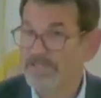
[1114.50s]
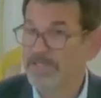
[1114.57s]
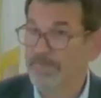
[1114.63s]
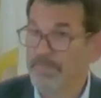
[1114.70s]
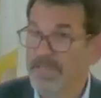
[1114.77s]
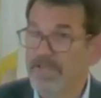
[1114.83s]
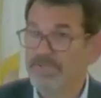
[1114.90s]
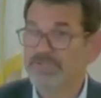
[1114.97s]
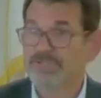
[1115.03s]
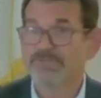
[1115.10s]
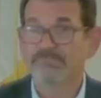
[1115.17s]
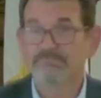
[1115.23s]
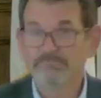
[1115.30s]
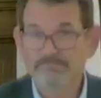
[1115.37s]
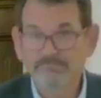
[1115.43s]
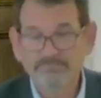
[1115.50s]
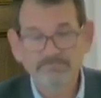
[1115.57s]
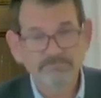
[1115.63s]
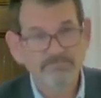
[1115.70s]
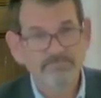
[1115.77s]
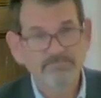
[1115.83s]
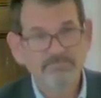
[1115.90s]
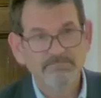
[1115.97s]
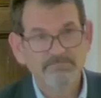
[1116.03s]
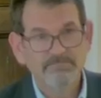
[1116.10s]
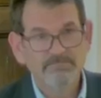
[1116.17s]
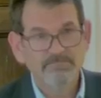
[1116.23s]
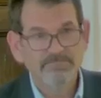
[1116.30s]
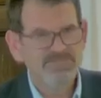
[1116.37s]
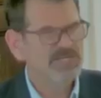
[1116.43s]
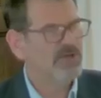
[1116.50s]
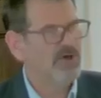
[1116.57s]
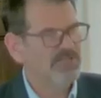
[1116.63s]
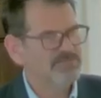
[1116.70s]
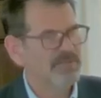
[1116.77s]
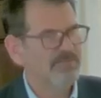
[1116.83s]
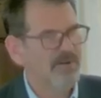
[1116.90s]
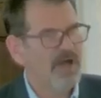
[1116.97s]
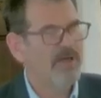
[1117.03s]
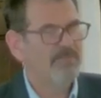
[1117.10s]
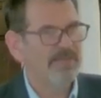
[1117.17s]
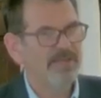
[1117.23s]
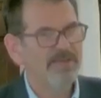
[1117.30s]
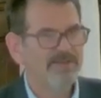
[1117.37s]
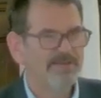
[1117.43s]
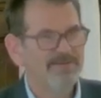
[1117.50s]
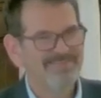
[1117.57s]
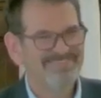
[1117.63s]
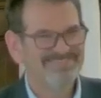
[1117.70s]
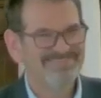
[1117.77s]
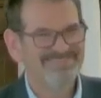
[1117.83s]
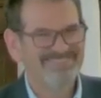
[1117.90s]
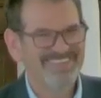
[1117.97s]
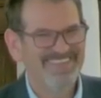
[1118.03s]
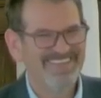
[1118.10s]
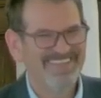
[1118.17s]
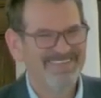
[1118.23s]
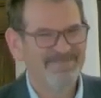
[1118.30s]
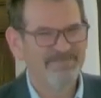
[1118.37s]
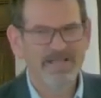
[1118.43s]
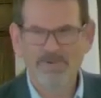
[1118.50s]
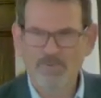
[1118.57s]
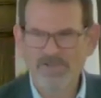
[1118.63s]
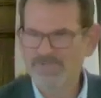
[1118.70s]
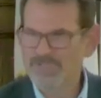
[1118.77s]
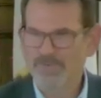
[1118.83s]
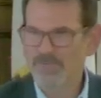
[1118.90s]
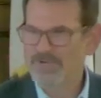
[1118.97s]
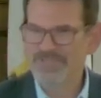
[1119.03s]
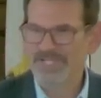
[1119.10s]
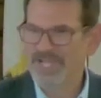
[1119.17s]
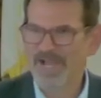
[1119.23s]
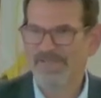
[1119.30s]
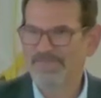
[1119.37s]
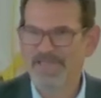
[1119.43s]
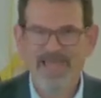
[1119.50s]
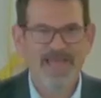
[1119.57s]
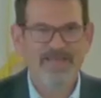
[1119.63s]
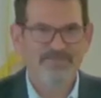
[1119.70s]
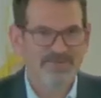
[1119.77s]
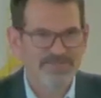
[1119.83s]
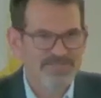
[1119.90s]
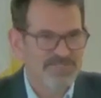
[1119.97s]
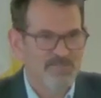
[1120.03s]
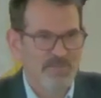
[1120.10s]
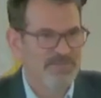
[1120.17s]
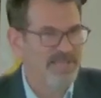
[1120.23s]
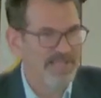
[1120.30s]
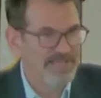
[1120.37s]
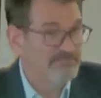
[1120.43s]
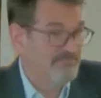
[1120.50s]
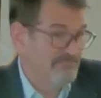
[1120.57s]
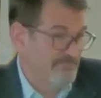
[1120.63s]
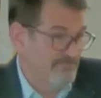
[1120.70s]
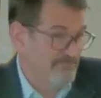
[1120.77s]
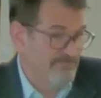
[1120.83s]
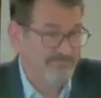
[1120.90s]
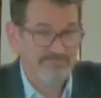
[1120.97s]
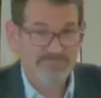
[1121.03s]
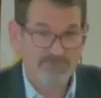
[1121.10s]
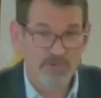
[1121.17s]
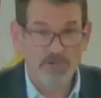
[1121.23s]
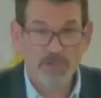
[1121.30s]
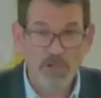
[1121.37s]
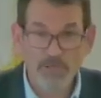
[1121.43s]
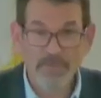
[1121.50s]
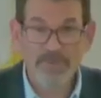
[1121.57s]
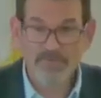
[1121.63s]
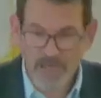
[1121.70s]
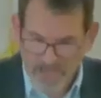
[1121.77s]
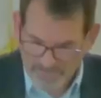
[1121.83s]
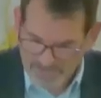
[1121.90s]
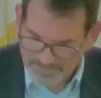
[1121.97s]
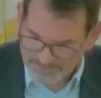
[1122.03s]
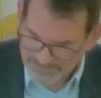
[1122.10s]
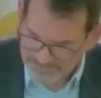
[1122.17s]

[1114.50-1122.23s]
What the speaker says: to the beach. She calls me Poppy. Not quite sure where she got that, but just one day started calling me a Poppy.